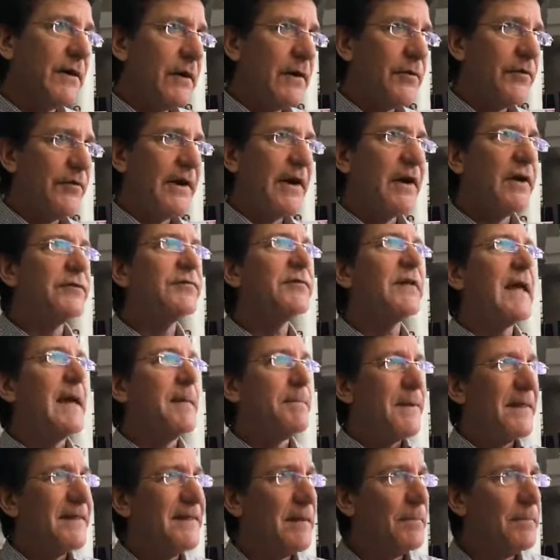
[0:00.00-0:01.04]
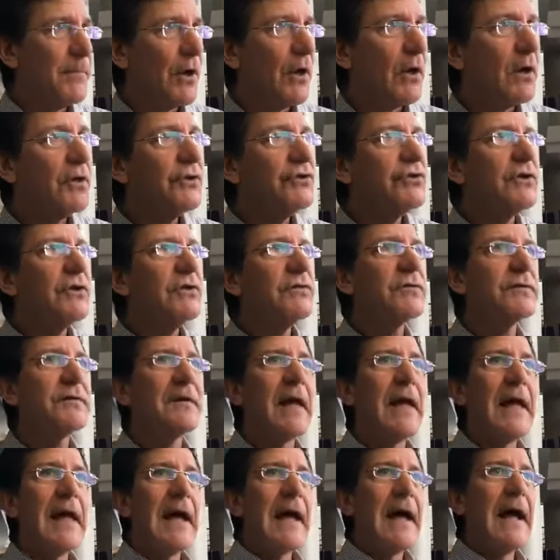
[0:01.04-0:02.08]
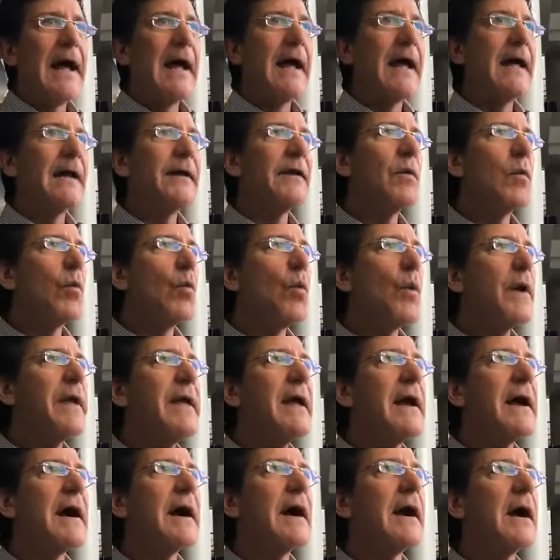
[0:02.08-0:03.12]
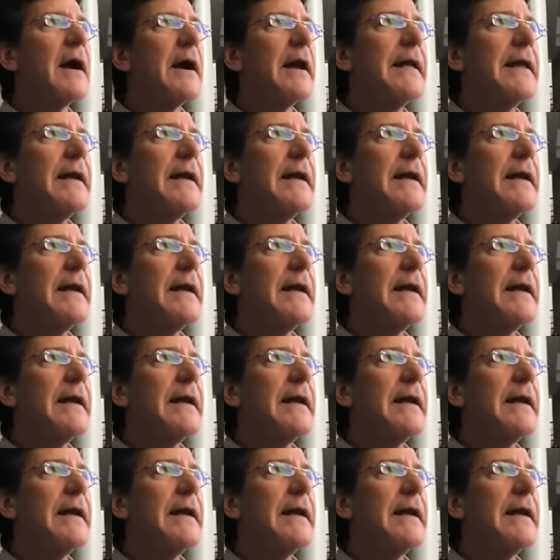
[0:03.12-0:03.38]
nurse epidemiologists, and we are